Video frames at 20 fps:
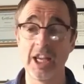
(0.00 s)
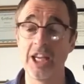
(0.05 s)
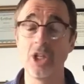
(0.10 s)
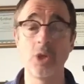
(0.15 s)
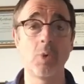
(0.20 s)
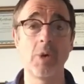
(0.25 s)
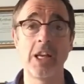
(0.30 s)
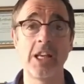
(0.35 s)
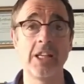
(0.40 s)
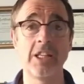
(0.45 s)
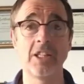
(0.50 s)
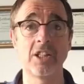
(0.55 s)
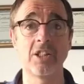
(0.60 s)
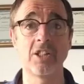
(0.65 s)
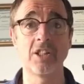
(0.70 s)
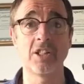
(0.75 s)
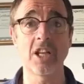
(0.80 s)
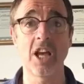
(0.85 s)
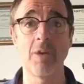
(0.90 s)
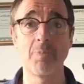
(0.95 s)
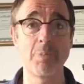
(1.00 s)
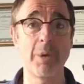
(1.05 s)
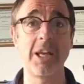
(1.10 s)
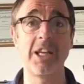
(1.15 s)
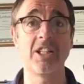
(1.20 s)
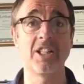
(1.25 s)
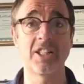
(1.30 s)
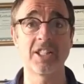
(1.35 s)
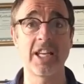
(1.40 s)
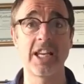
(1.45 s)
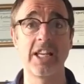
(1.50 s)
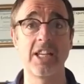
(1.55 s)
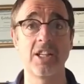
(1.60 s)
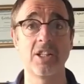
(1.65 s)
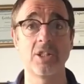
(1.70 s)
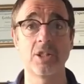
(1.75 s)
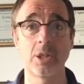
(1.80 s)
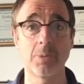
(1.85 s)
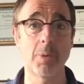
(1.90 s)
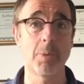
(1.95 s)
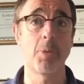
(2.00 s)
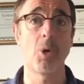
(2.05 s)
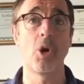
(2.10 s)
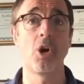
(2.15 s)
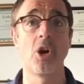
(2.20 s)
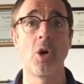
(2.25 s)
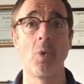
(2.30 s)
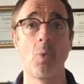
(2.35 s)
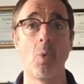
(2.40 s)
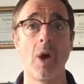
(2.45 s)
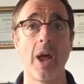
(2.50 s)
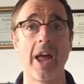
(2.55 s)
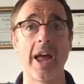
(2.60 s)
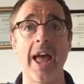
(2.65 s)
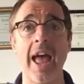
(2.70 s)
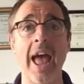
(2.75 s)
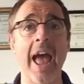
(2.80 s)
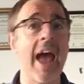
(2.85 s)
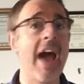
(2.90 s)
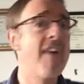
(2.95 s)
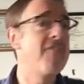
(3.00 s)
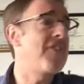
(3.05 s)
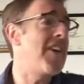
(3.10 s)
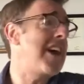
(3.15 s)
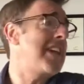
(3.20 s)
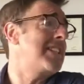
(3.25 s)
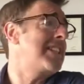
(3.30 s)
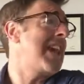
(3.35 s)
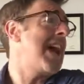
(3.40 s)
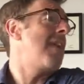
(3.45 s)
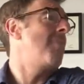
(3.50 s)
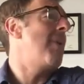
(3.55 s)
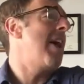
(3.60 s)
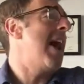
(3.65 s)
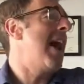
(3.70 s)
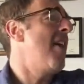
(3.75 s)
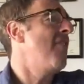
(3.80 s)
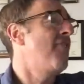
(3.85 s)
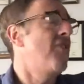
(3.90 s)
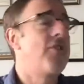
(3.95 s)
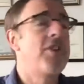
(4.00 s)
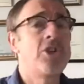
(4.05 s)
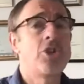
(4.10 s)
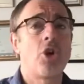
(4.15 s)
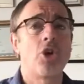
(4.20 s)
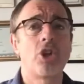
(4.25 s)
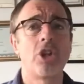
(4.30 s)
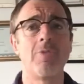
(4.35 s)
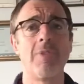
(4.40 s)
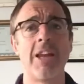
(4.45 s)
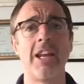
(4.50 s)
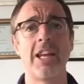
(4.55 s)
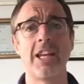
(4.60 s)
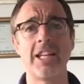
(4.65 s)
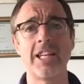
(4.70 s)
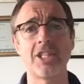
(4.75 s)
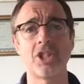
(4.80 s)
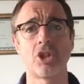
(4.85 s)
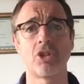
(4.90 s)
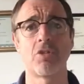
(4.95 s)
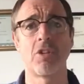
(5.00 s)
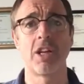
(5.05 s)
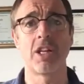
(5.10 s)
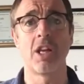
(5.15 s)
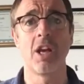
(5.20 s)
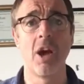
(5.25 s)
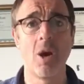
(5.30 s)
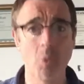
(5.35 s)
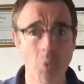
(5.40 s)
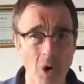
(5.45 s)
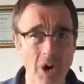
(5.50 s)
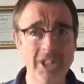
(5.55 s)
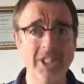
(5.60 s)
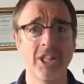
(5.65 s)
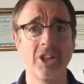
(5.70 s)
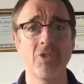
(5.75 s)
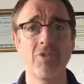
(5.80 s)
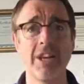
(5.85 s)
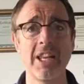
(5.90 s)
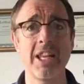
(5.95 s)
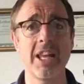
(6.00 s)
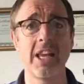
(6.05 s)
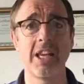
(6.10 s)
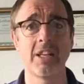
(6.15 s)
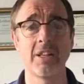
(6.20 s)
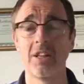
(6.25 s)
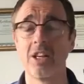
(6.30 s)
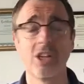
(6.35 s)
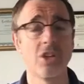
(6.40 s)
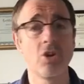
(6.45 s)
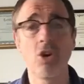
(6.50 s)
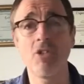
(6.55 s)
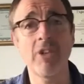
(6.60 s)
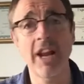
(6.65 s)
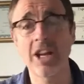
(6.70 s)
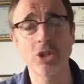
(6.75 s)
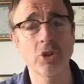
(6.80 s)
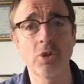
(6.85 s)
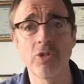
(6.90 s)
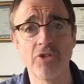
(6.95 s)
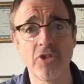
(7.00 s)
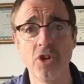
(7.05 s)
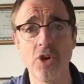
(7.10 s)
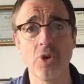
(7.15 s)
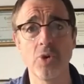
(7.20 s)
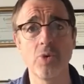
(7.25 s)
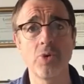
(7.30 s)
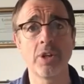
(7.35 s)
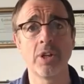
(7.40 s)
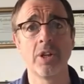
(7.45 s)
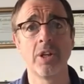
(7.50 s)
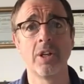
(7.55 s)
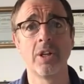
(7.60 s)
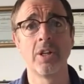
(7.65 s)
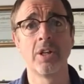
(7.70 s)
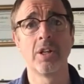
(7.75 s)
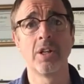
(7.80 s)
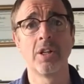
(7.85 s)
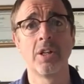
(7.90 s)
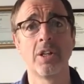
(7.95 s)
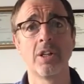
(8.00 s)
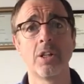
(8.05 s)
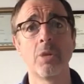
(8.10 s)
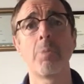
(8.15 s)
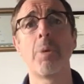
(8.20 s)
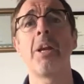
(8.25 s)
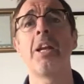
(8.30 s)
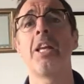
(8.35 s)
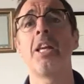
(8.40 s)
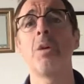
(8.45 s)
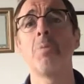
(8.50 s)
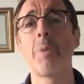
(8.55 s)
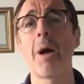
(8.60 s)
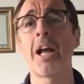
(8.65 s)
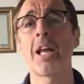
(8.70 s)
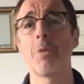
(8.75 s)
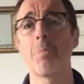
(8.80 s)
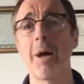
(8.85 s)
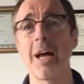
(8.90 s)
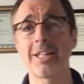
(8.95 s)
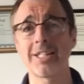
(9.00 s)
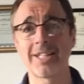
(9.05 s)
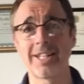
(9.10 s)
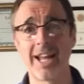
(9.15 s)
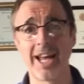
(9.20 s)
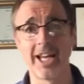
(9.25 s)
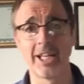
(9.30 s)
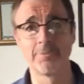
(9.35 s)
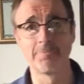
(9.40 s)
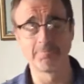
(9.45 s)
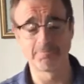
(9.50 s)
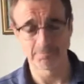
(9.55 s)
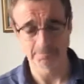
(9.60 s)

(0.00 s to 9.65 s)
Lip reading: Inuit Indians, have been seen to be putting on weight. First time ever in documented history. What is it they're eating? Not natural food. They've been eating packet pasta.